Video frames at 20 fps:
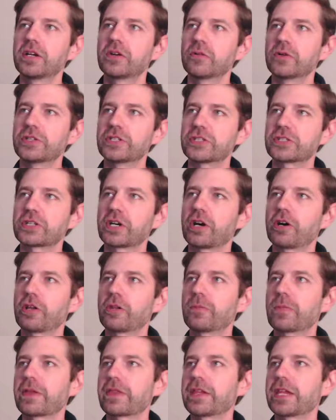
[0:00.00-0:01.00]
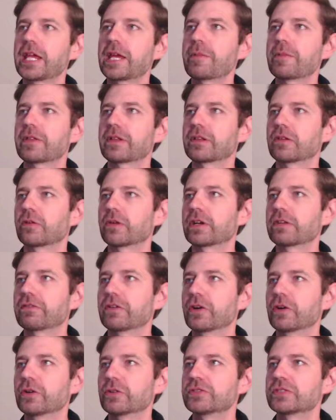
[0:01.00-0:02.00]
which is called by the name of the Lord of
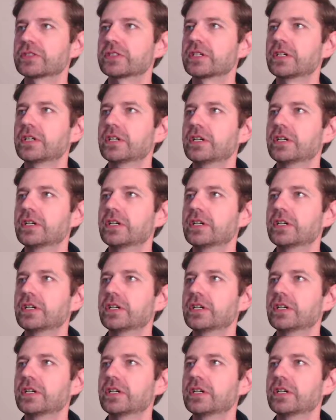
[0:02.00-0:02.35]
hosts,